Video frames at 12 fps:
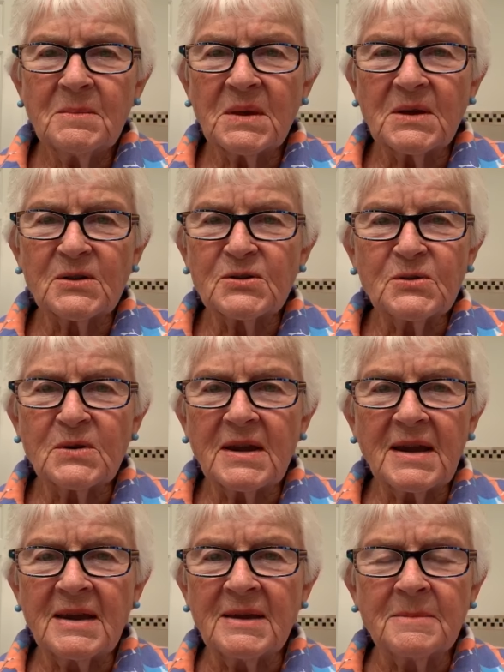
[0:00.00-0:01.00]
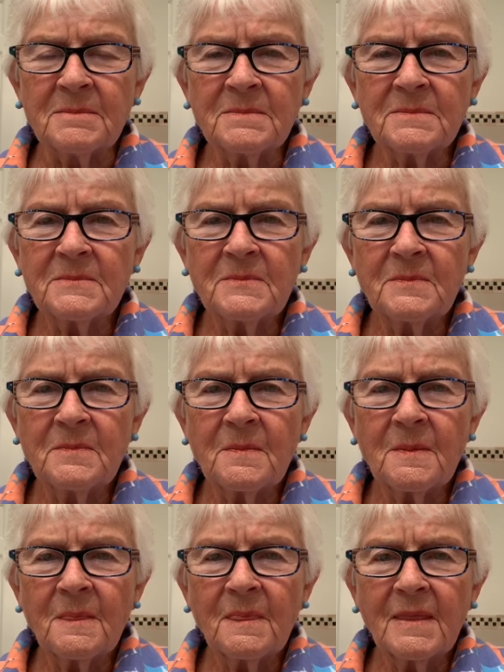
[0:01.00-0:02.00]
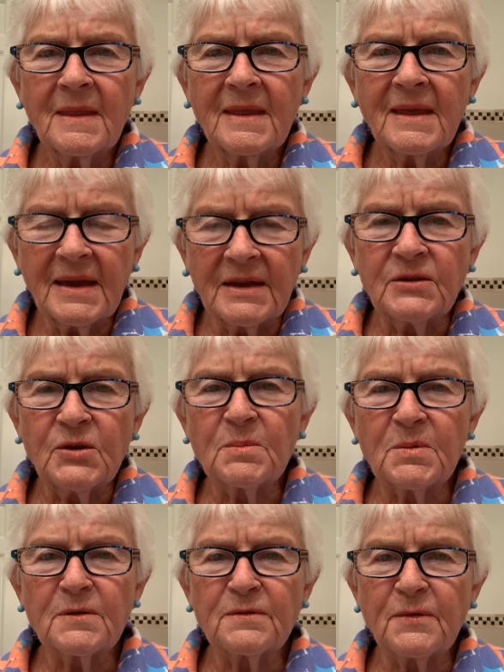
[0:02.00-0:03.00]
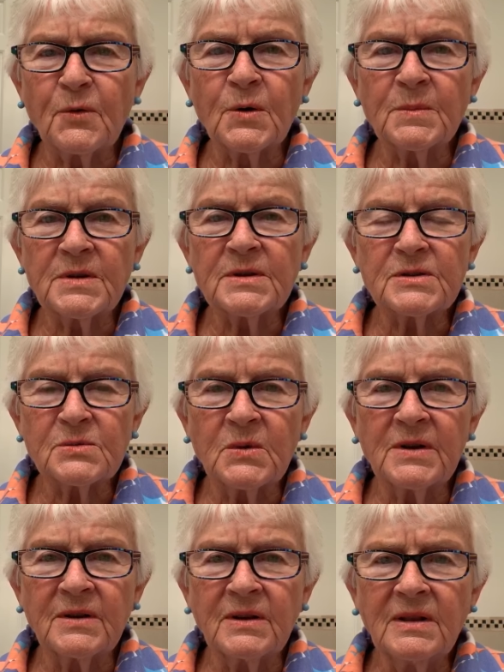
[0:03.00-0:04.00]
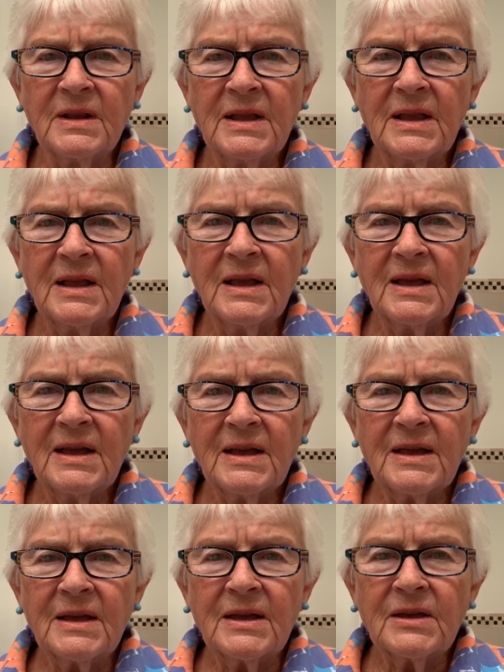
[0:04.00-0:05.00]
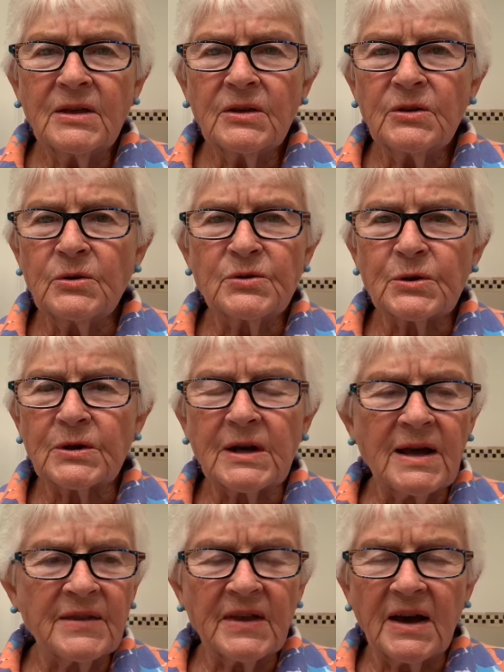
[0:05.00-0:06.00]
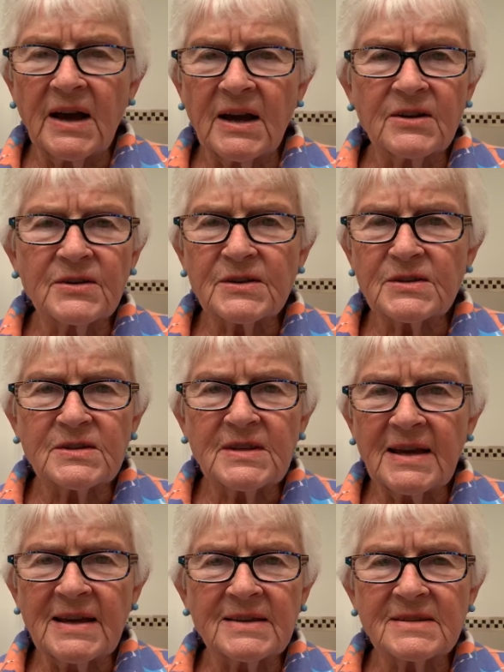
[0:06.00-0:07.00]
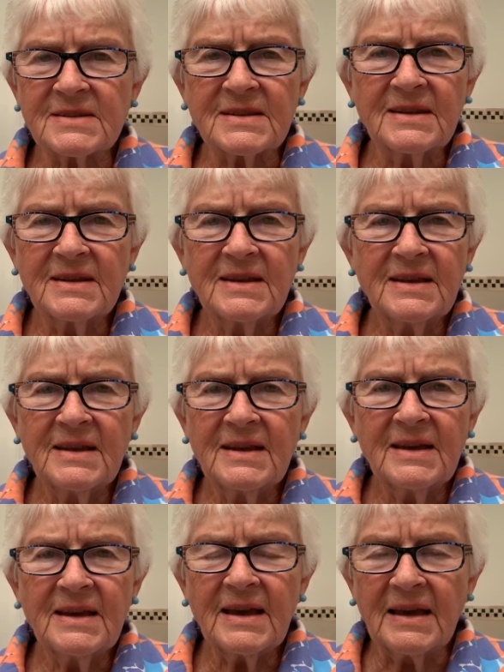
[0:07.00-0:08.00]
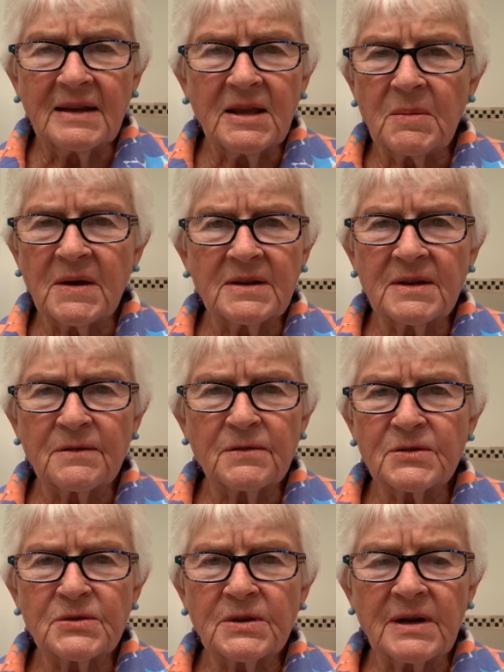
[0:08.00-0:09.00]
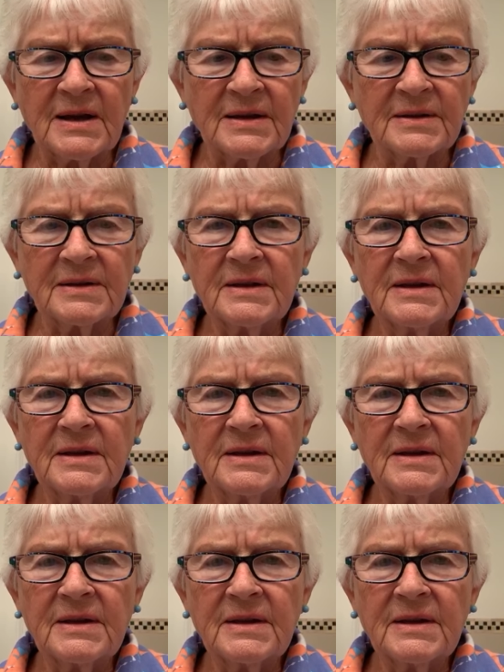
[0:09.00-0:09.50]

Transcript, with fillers: because you came and you performed His will. You took on the hardest task anybody ever took on